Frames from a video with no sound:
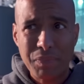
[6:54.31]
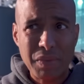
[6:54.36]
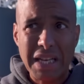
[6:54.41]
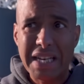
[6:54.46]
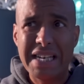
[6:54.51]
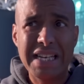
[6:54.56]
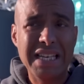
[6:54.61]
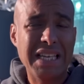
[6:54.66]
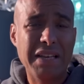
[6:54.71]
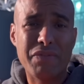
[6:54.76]

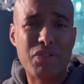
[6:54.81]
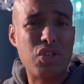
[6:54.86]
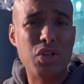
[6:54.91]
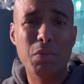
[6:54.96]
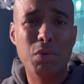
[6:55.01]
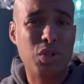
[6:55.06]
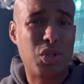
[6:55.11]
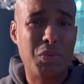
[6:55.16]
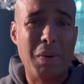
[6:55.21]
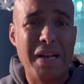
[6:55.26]
he didn't give too
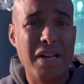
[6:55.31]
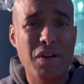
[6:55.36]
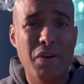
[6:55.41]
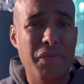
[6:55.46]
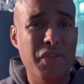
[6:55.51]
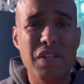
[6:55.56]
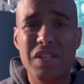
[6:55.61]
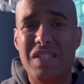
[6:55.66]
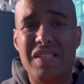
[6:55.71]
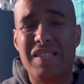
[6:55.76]
much away
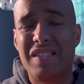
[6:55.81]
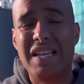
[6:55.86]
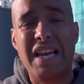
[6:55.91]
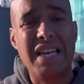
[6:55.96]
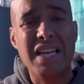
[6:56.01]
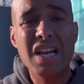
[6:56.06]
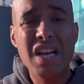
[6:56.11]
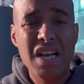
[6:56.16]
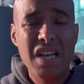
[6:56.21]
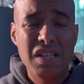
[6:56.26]
other than to
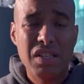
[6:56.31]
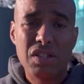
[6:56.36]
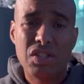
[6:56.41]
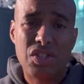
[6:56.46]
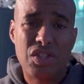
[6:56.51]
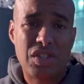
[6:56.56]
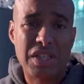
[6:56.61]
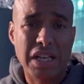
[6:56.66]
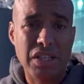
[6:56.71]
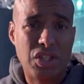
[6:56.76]
say
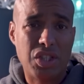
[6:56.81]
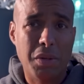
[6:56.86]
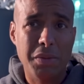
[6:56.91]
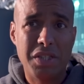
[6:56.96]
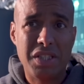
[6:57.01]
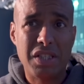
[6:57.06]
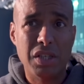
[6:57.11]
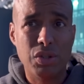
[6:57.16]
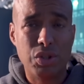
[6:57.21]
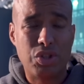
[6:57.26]
Sancho
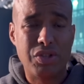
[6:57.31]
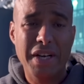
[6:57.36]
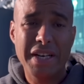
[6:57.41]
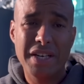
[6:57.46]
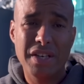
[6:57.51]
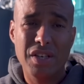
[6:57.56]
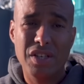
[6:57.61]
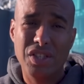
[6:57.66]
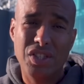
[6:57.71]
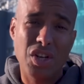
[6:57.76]
is still
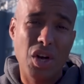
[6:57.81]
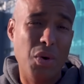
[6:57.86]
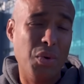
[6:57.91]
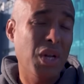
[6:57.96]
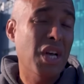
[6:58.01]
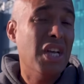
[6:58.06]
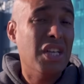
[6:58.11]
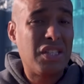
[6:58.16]
training on his own.